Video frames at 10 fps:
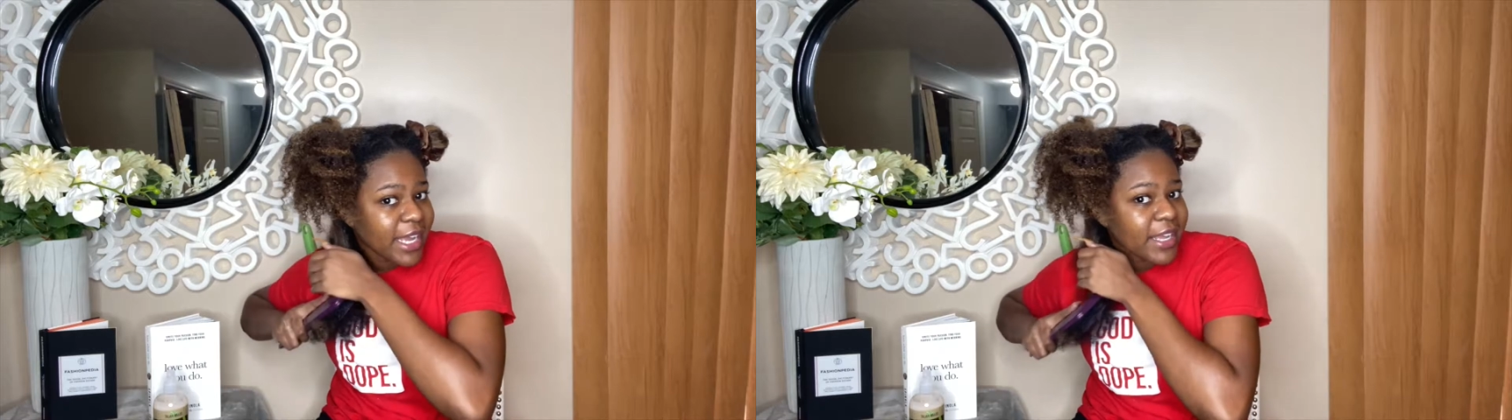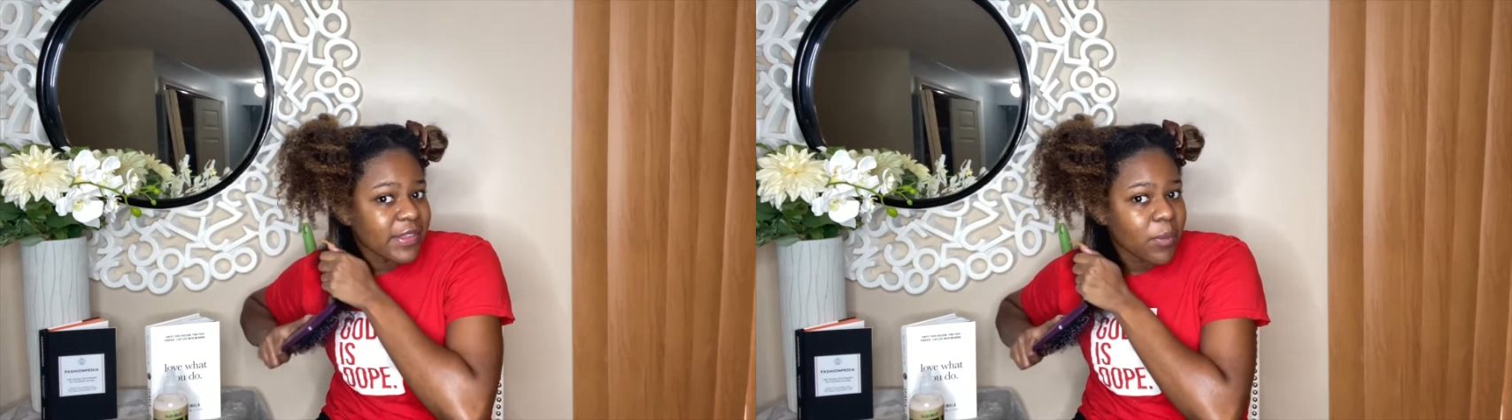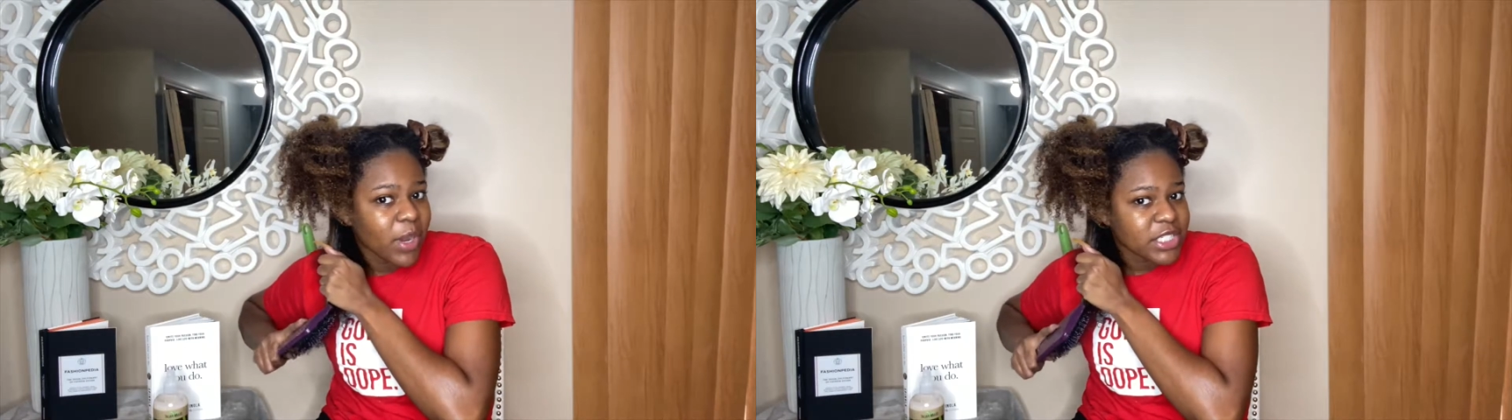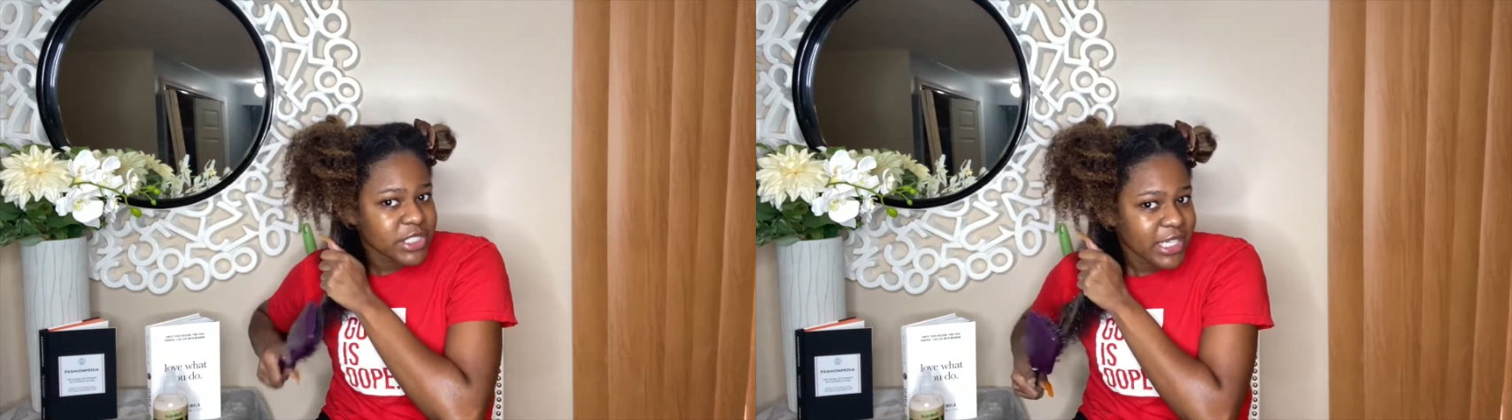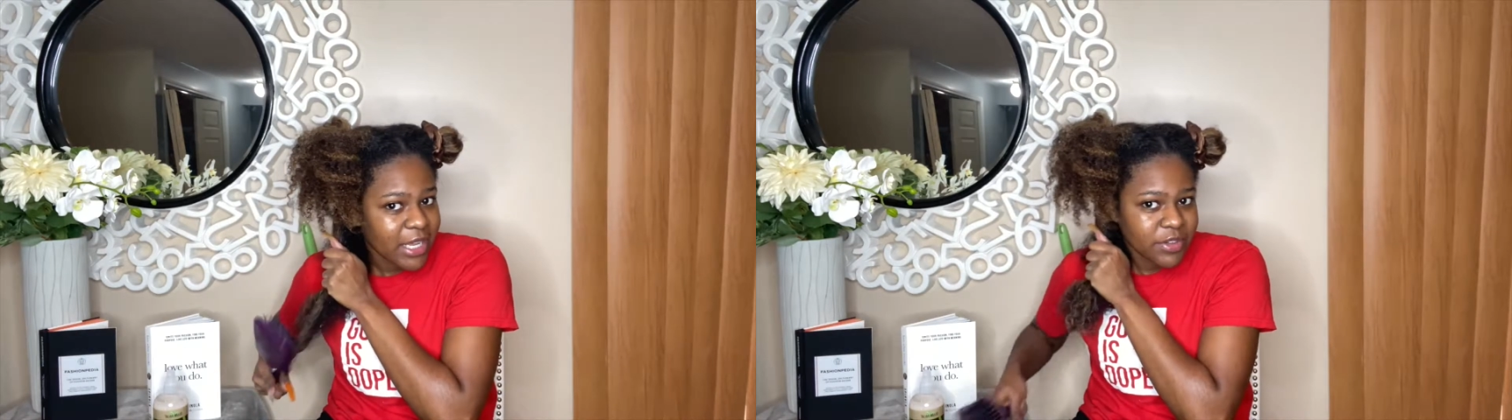and then
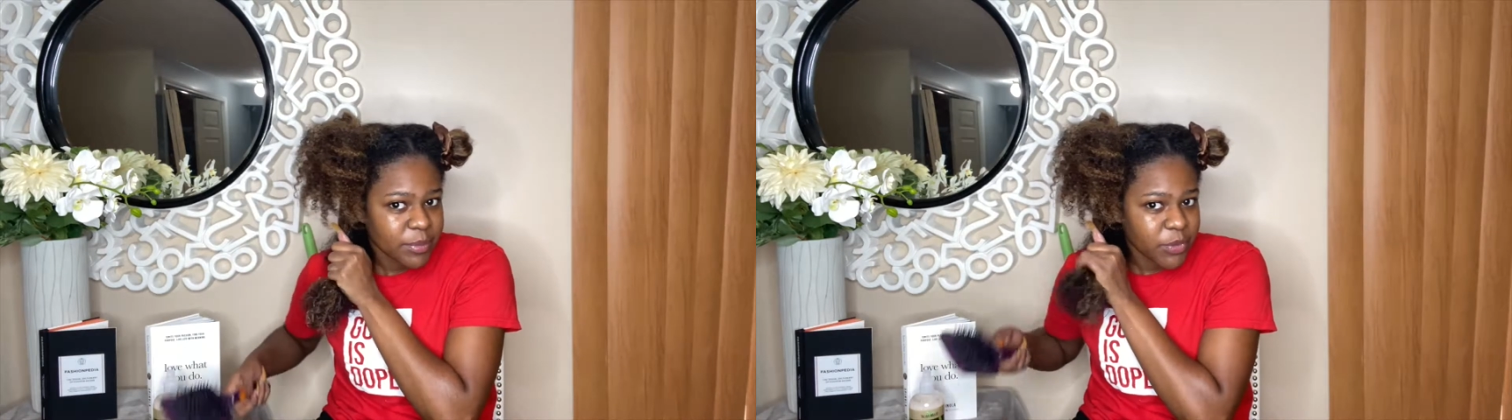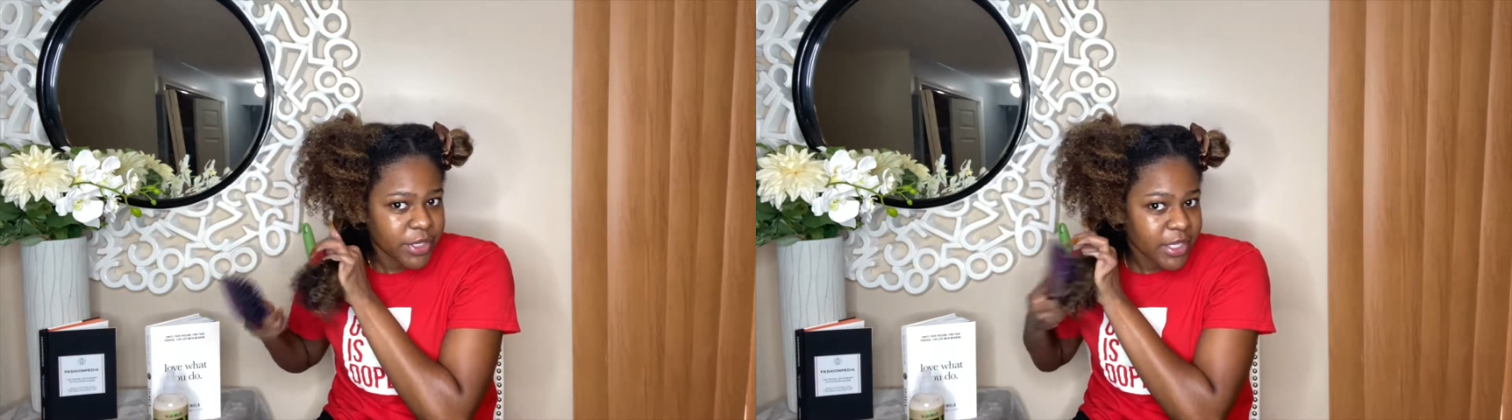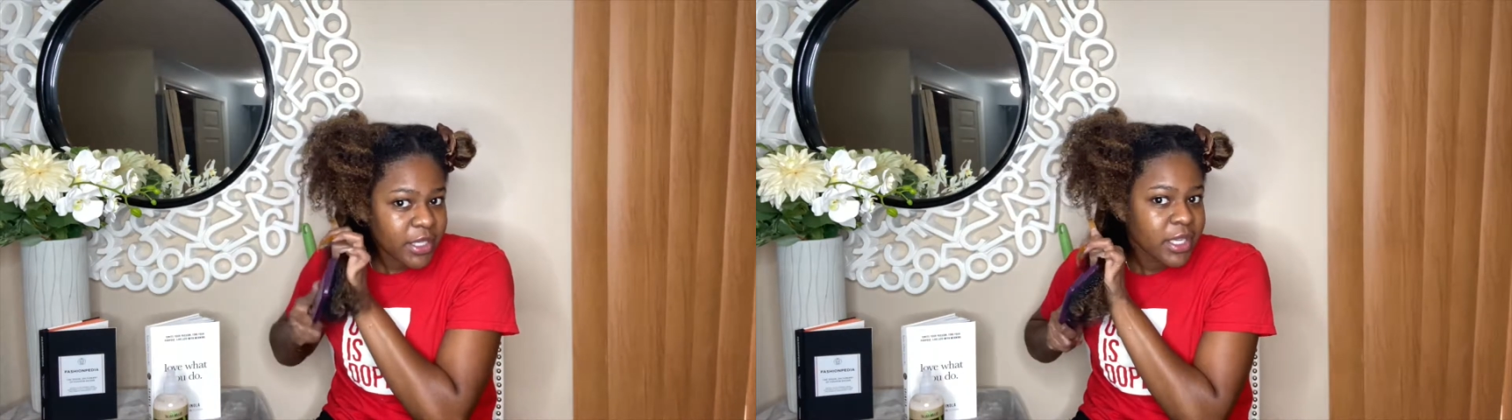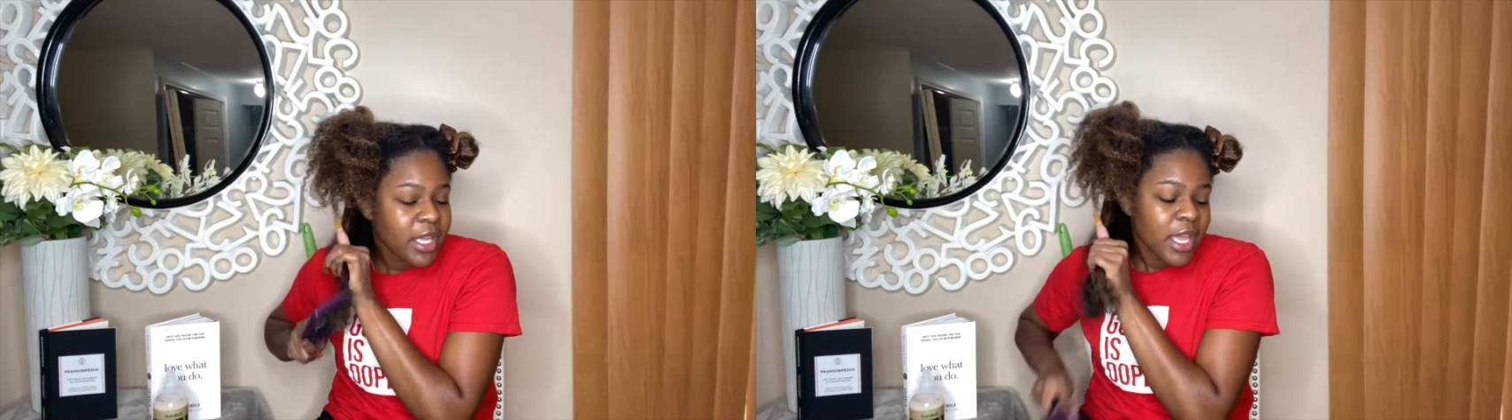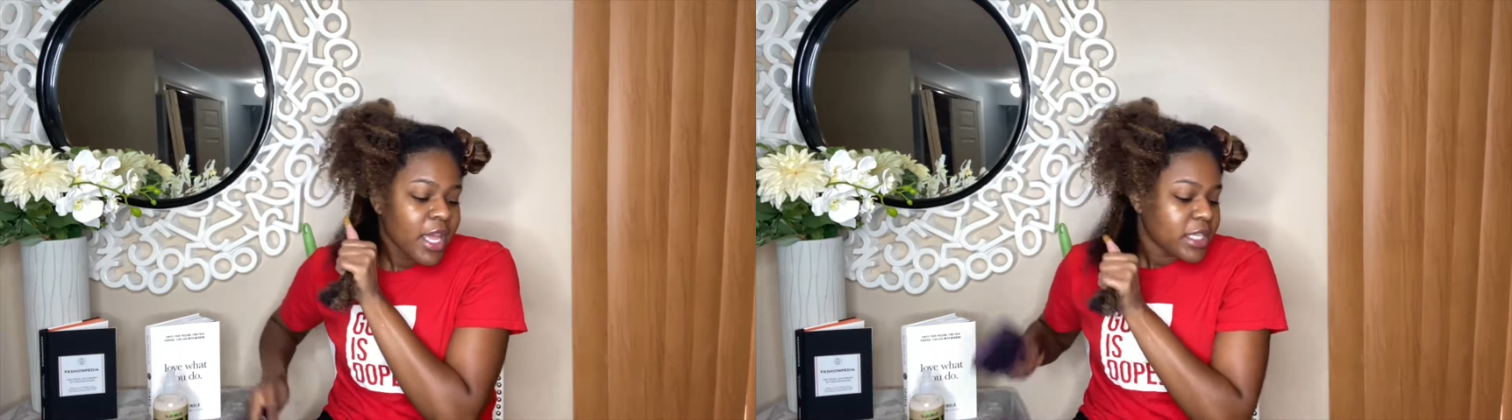washing it out in the morning.
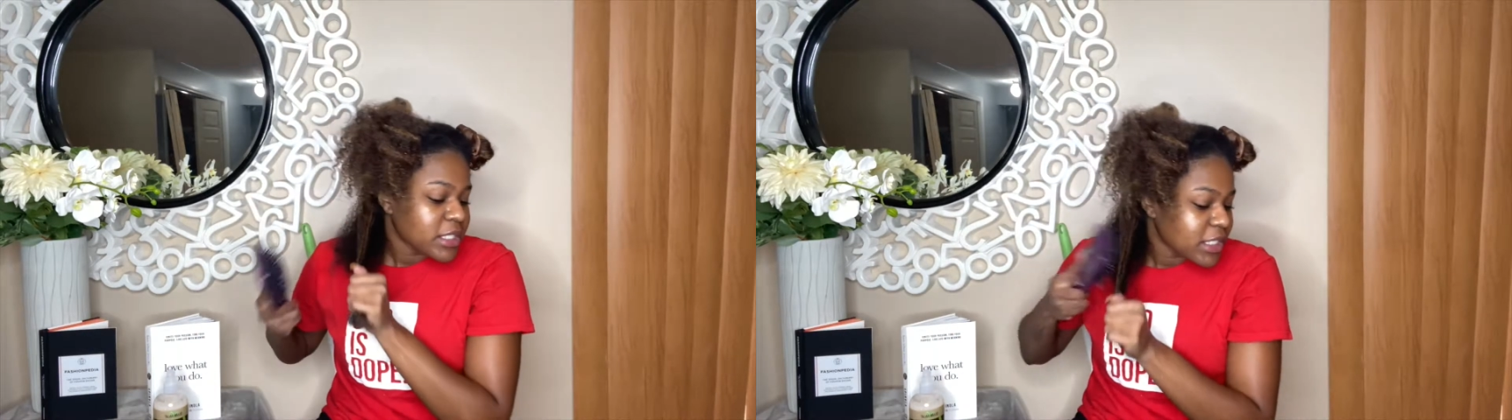So